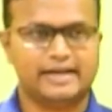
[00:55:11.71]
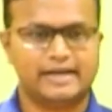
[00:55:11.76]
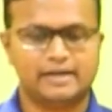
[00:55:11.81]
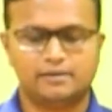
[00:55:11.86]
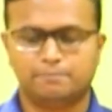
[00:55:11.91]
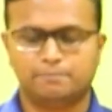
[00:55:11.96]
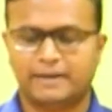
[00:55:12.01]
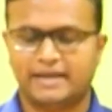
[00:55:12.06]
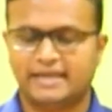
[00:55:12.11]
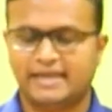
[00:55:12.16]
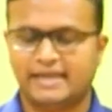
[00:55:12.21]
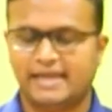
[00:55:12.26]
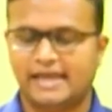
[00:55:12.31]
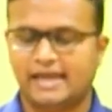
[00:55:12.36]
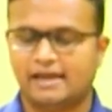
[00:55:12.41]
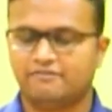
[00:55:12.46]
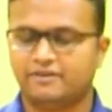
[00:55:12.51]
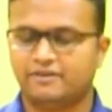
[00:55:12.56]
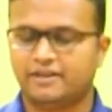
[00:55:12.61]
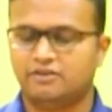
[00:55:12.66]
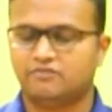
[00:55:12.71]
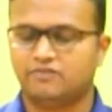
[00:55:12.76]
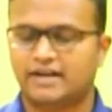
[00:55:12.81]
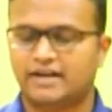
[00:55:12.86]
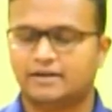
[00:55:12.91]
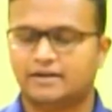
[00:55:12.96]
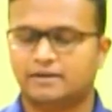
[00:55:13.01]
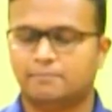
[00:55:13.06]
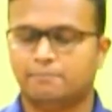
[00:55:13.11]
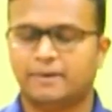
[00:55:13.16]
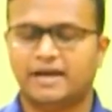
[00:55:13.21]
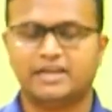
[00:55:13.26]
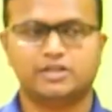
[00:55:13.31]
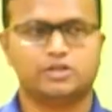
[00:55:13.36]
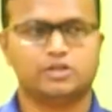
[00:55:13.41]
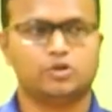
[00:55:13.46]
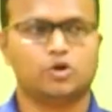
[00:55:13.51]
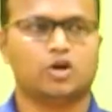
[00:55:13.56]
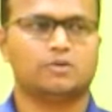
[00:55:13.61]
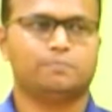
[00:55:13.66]
done by everyone might
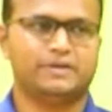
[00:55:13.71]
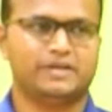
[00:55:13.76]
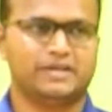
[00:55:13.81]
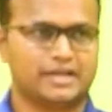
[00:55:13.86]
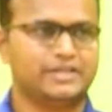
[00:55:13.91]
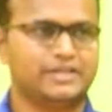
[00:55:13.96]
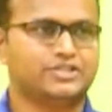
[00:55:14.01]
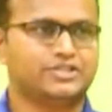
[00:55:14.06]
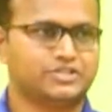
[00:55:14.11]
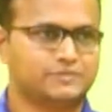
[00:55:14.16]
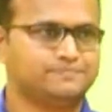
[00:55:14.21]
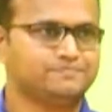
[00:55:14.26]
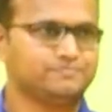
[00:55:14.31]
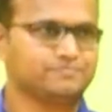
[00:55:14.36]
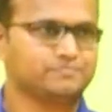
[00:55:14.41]
not be right.